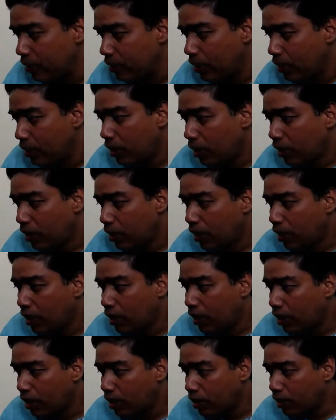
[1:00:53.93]

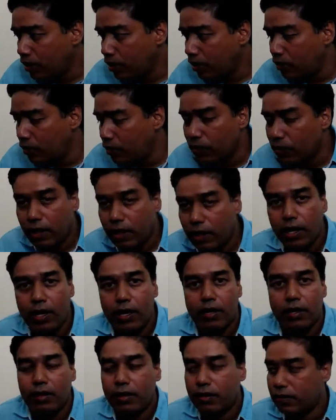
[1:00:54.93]
Uh, you know,
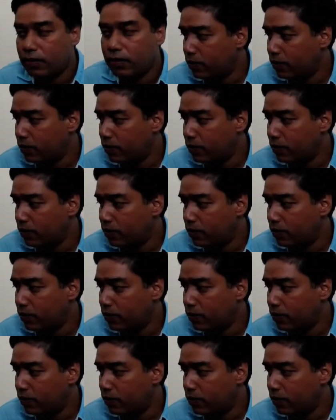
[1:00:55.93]
uh,